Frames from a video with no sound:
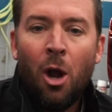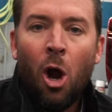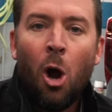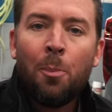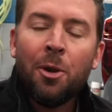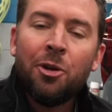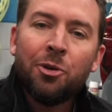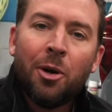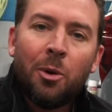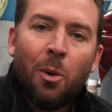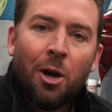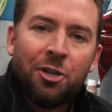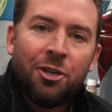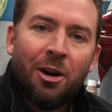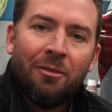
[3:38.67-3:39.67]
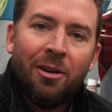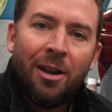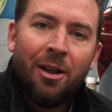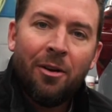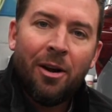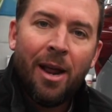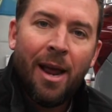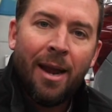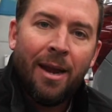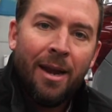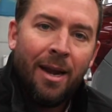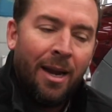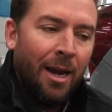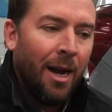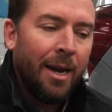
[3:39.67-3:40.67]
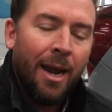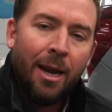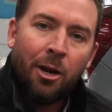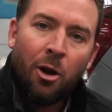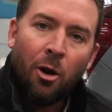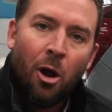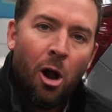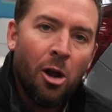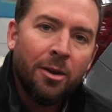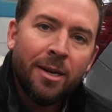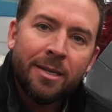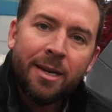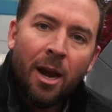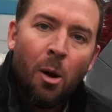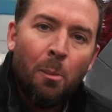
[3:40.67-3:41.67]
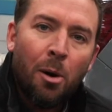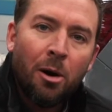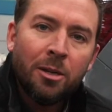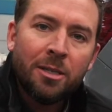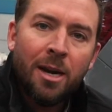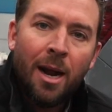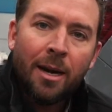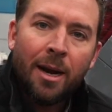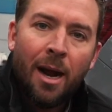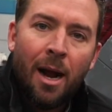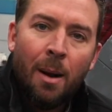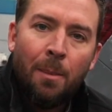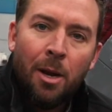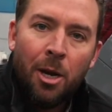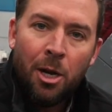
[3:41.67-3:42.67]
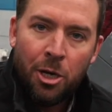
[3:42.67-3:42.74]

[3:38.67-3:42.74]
Hope you enjoyed watching our video today. Again, go to alldiscountparts.com.